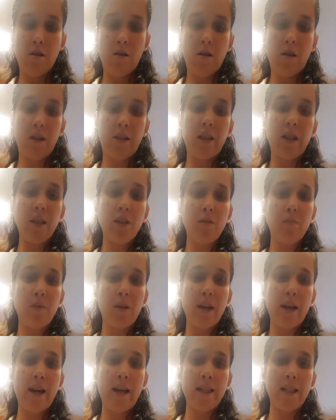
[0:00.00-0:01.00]
Alright, these are
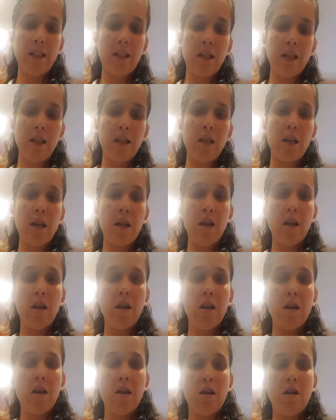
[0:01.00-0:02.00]
plastic
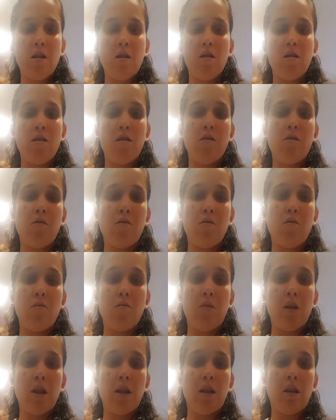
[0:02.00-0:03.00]

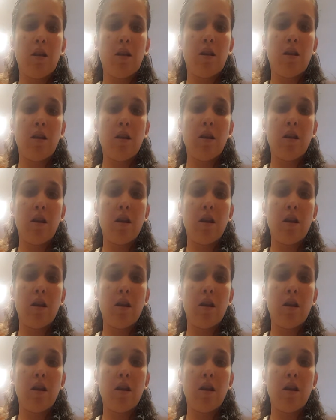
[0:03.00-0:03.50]
with